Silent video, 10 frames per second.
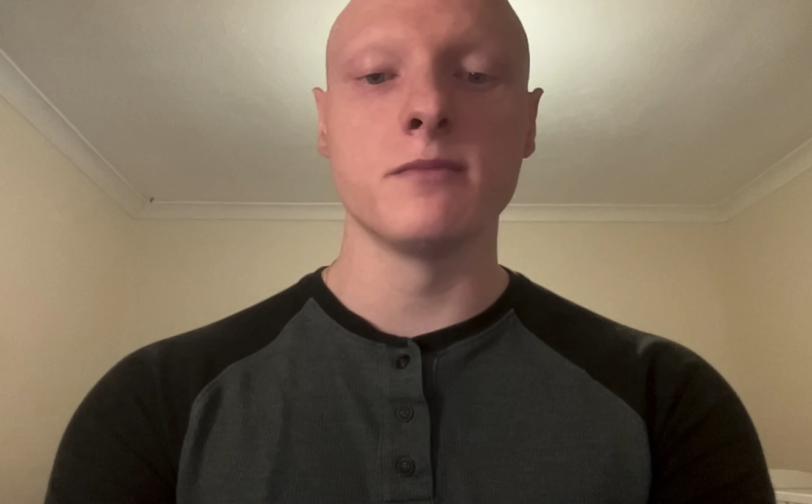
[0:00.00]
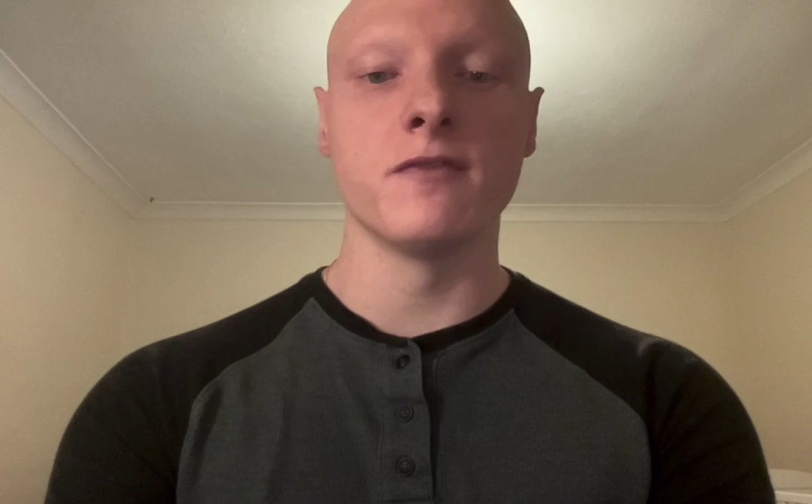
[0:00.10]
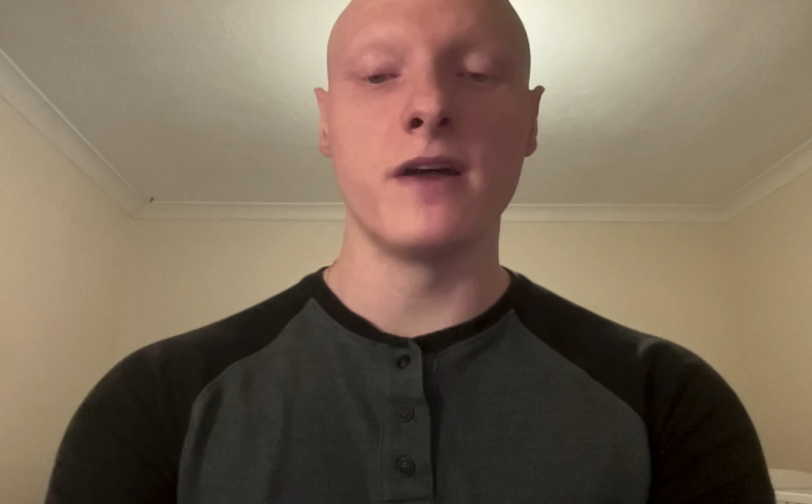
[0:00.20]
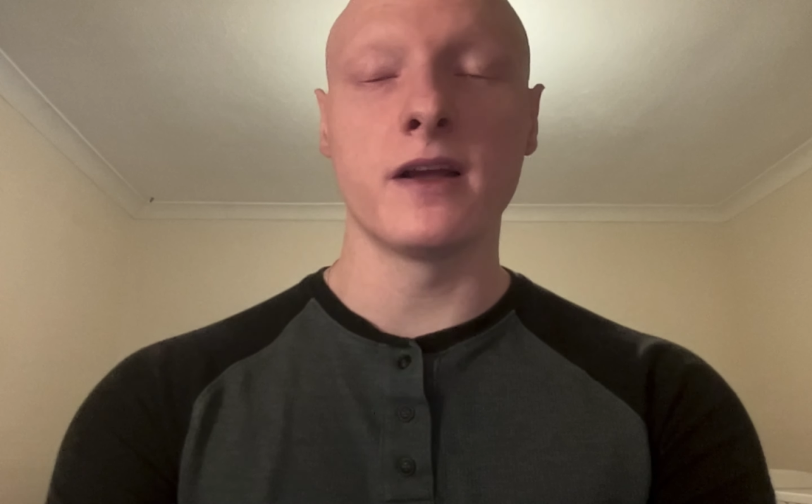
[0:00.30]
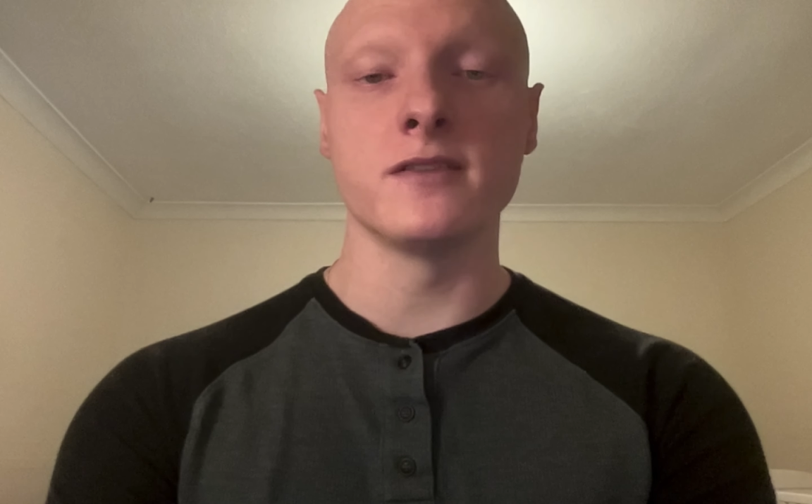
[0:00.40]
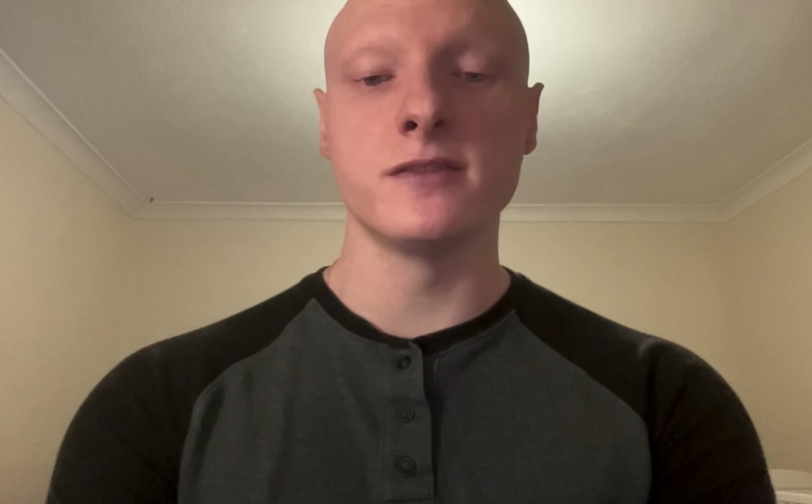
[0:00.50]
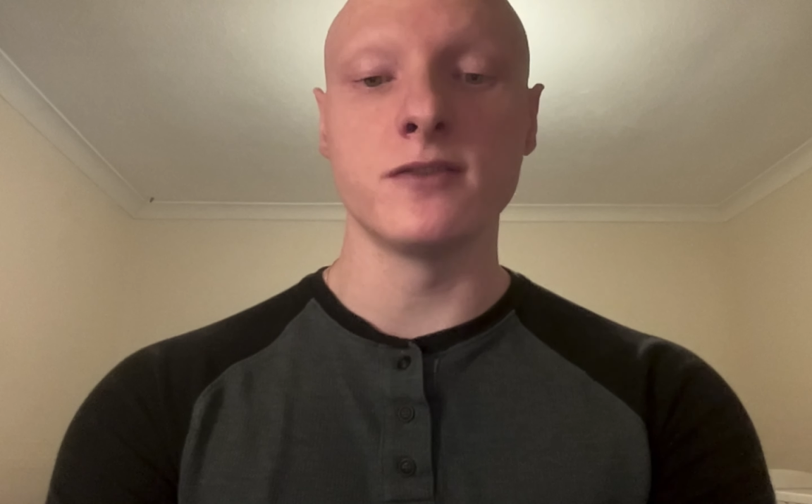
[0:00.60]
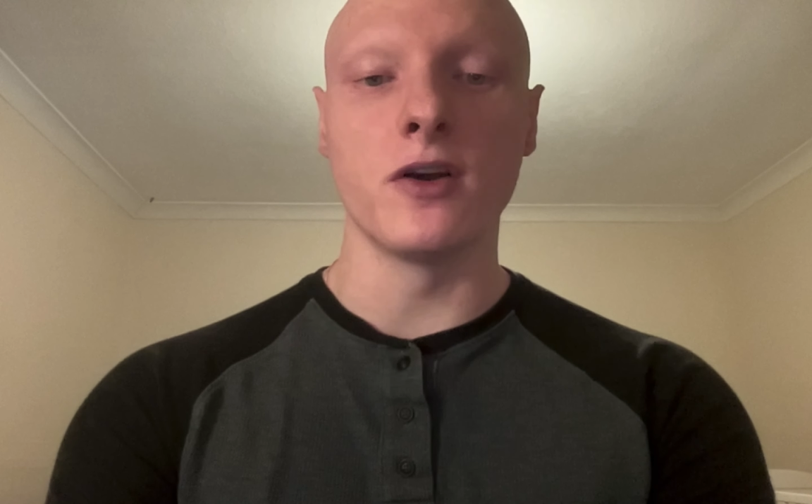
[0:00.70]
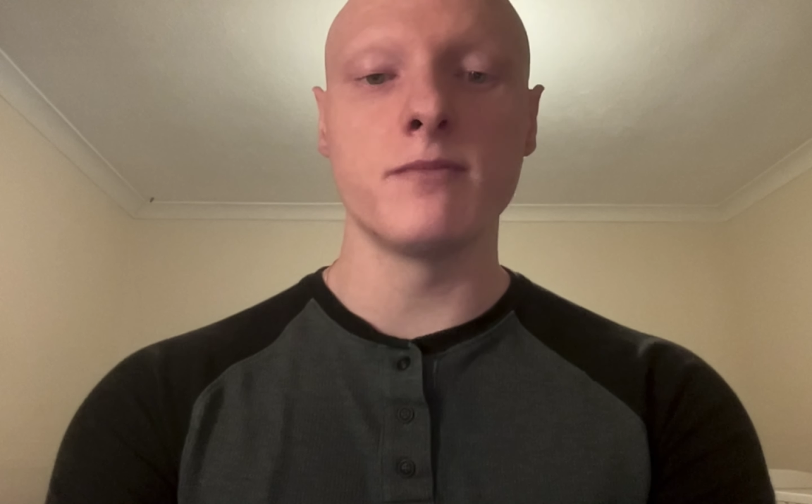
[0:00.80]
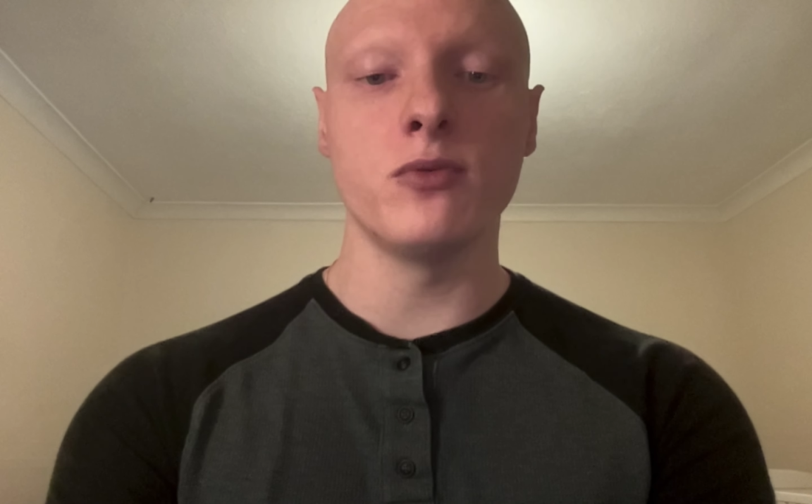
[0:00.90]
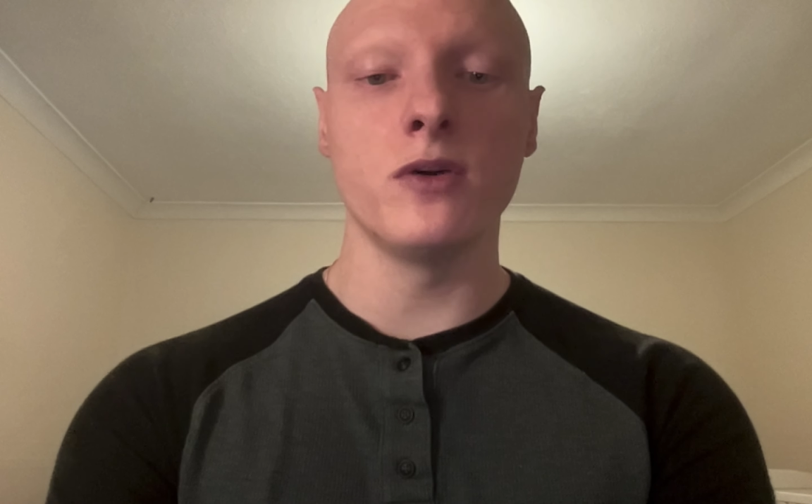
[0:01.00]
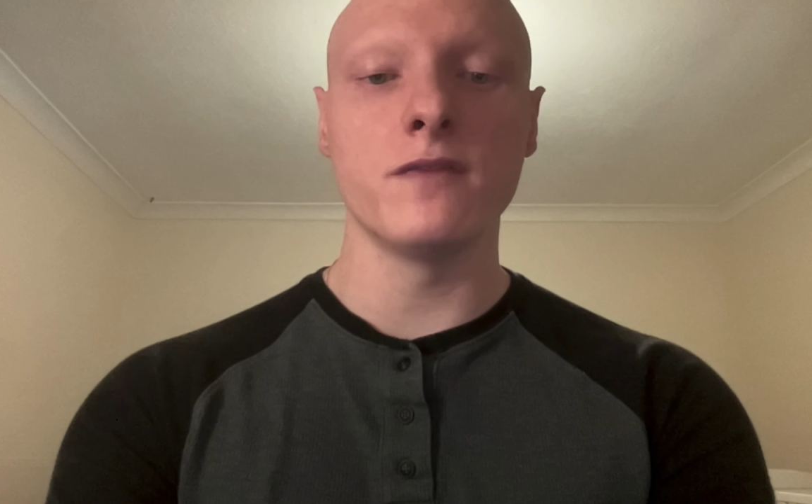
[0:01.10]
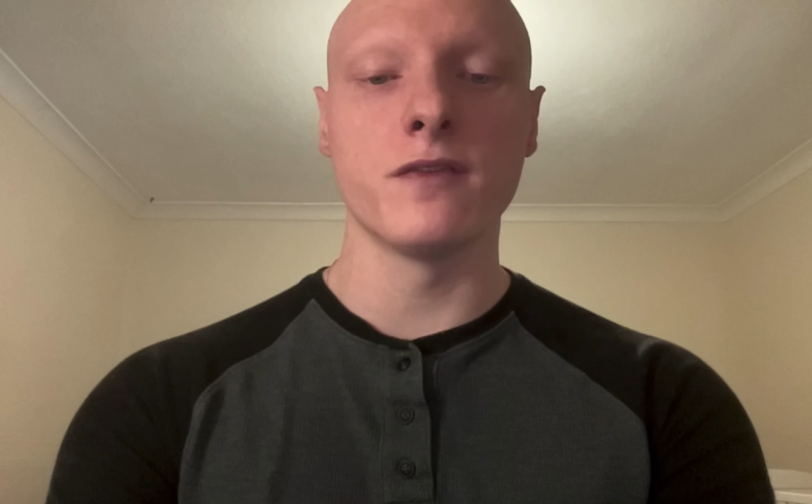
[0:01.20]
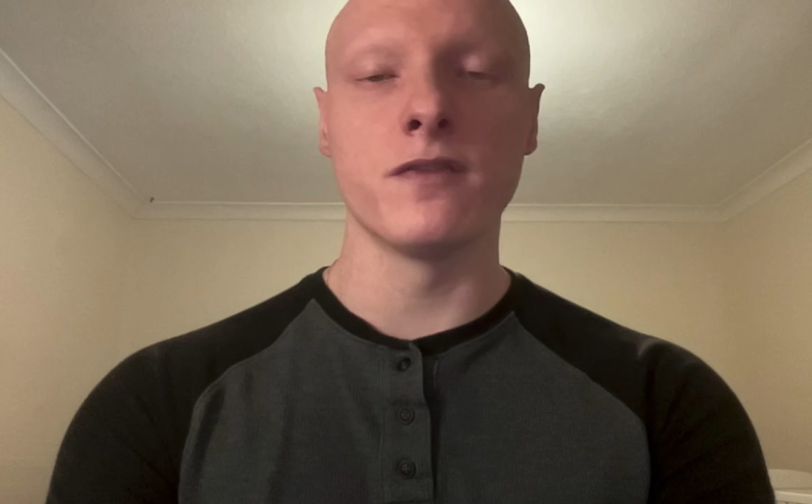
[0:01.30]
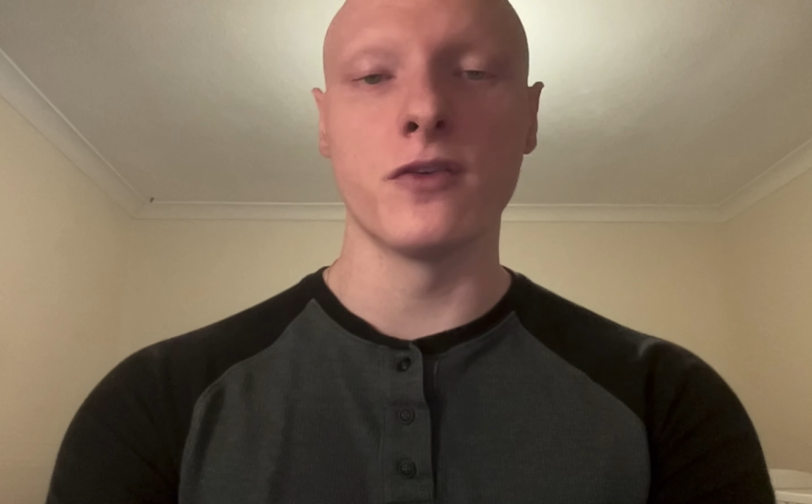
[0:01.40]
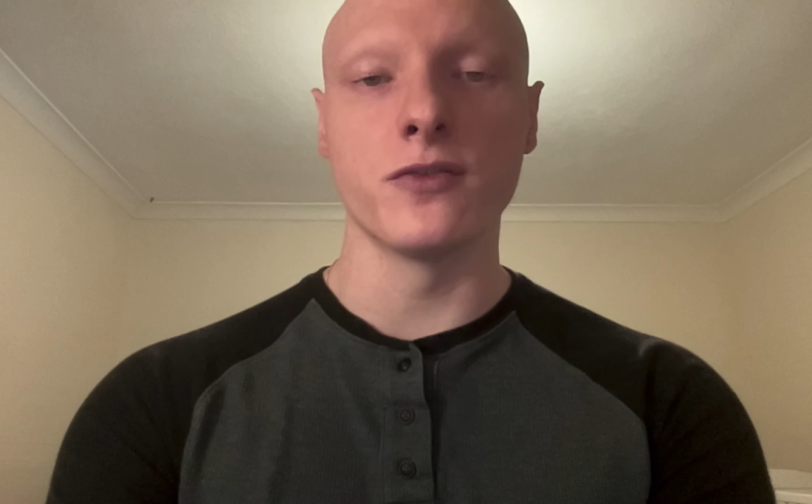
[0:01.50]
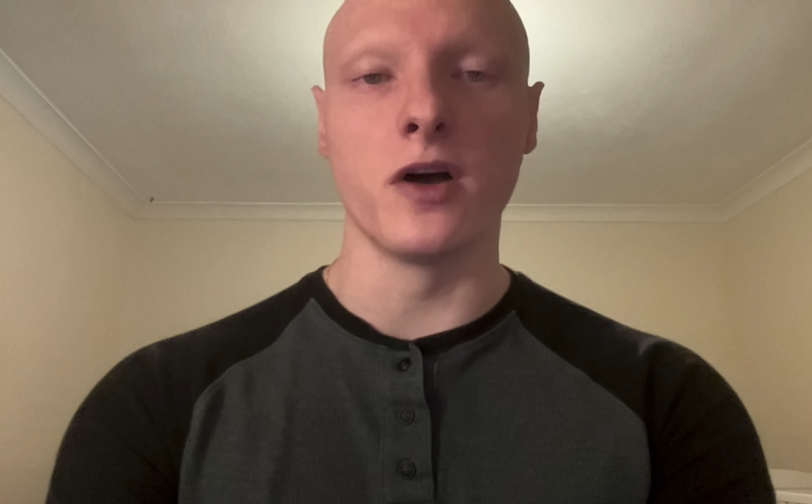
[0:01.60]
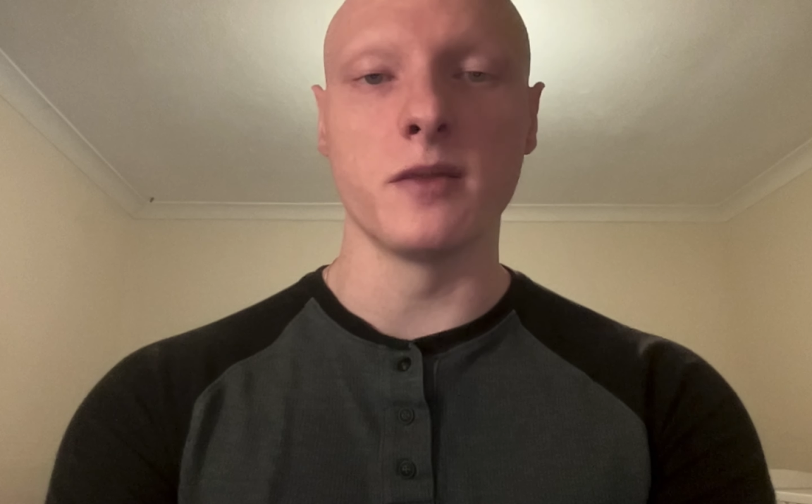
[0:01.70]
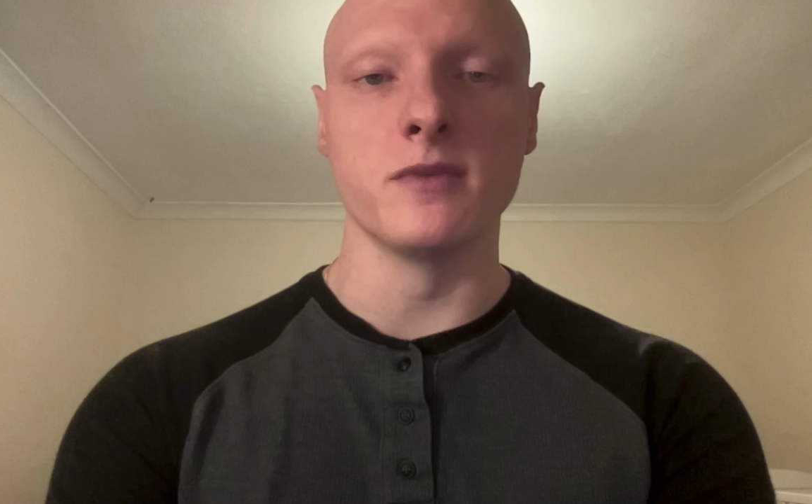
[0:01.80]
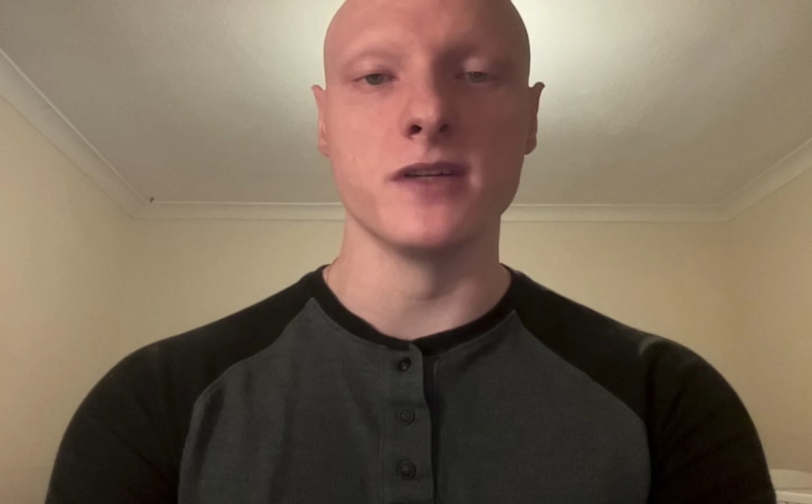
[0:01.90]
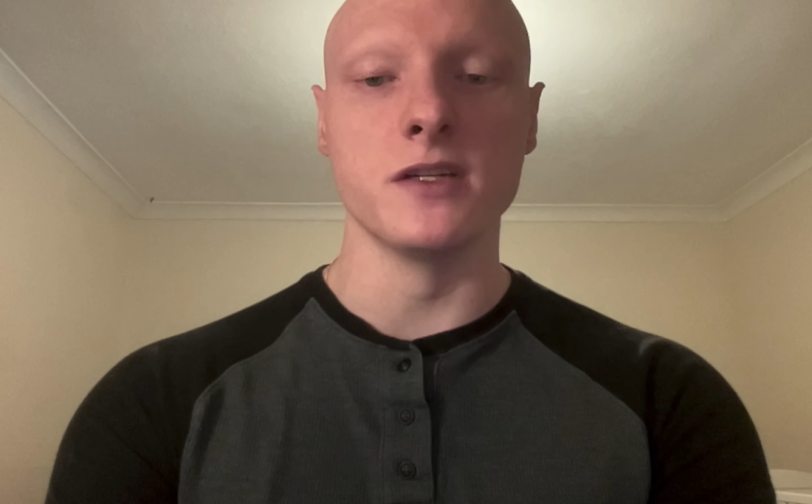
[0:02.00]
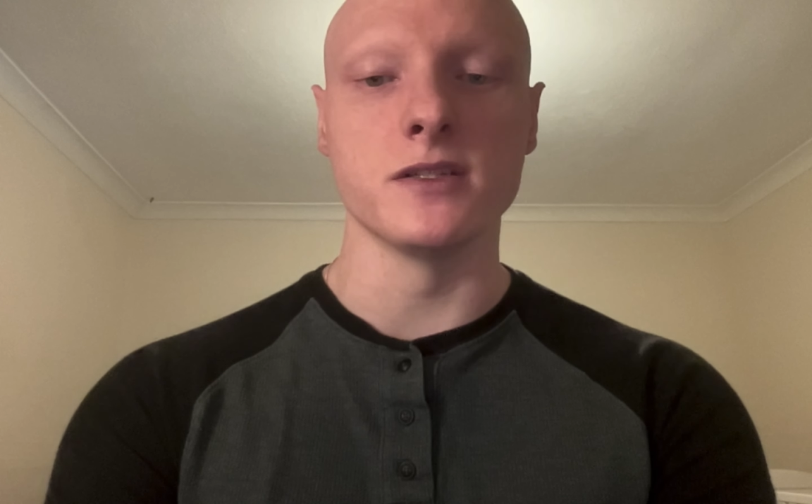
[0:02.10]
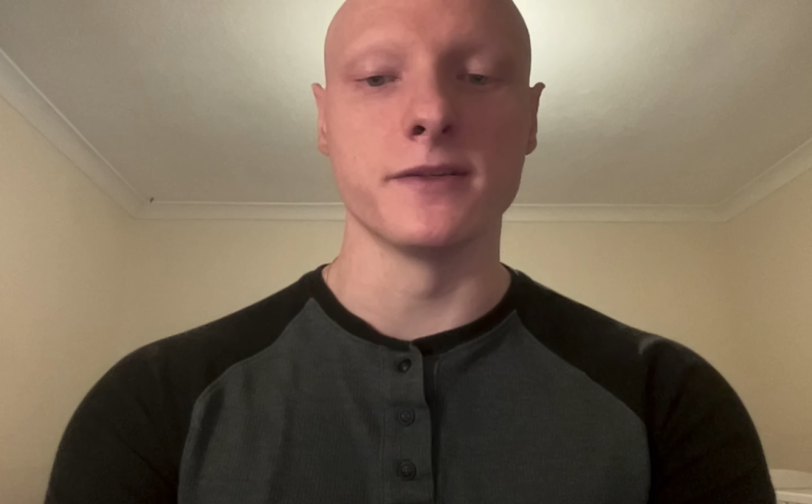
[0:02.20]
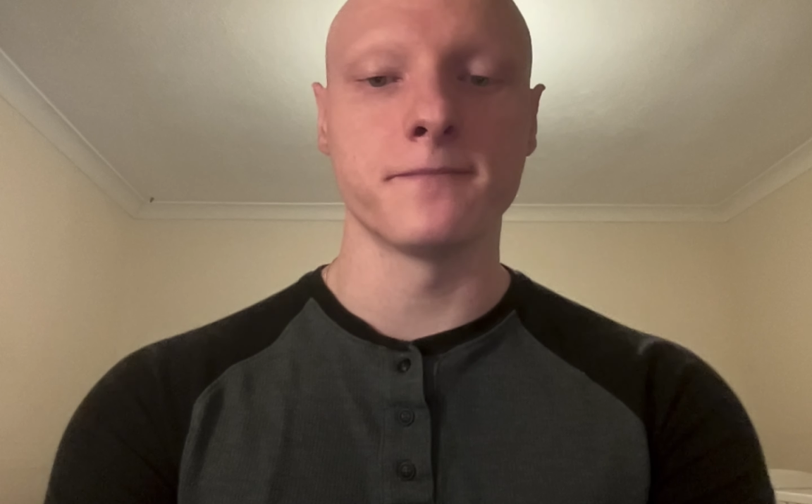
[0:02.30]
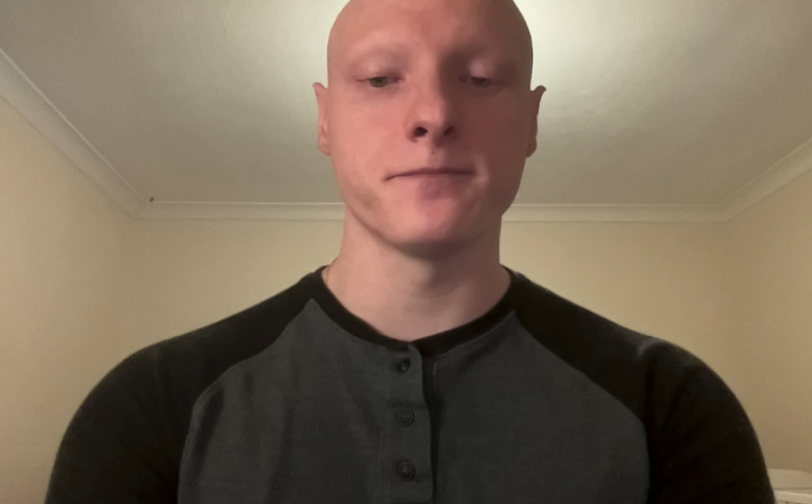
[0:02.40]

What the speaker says: providing a starting point for further optimization.